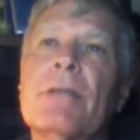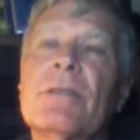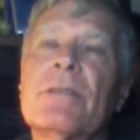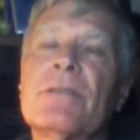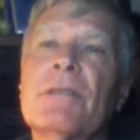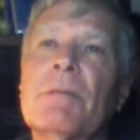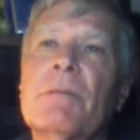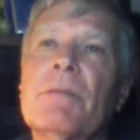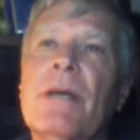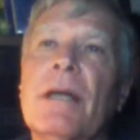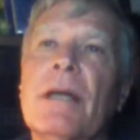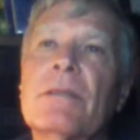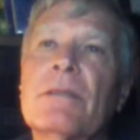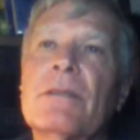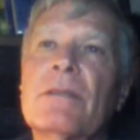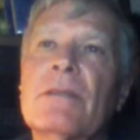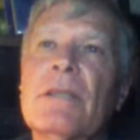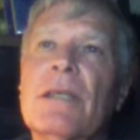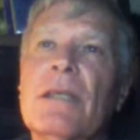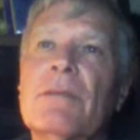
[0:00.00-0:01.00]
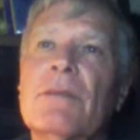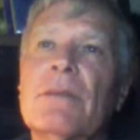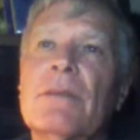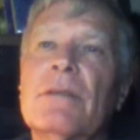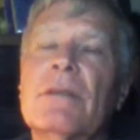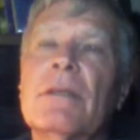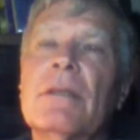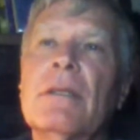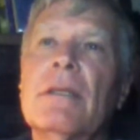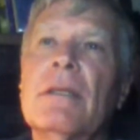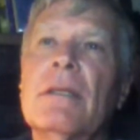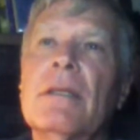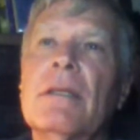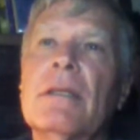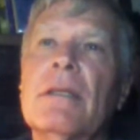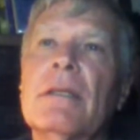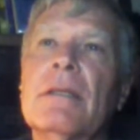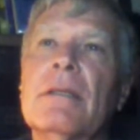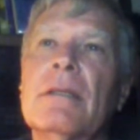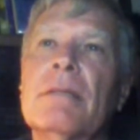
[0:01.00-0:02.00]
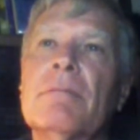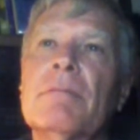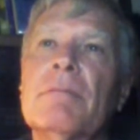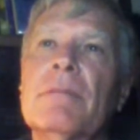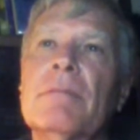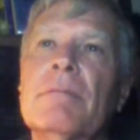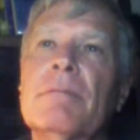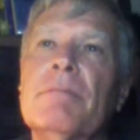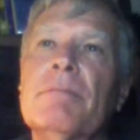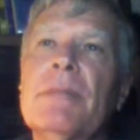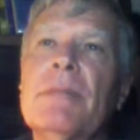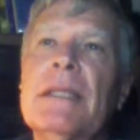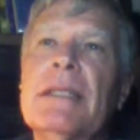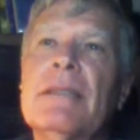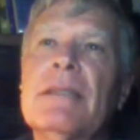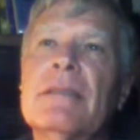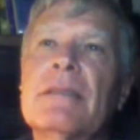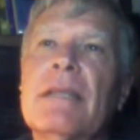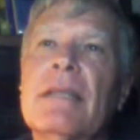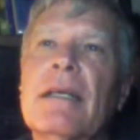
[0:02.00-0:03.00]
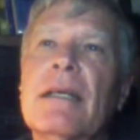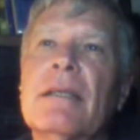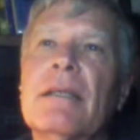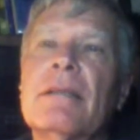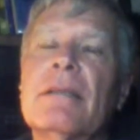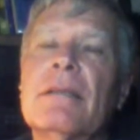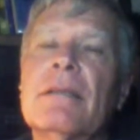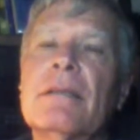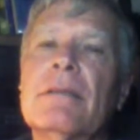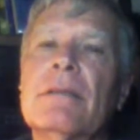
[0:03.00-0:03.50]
The subconscious level means that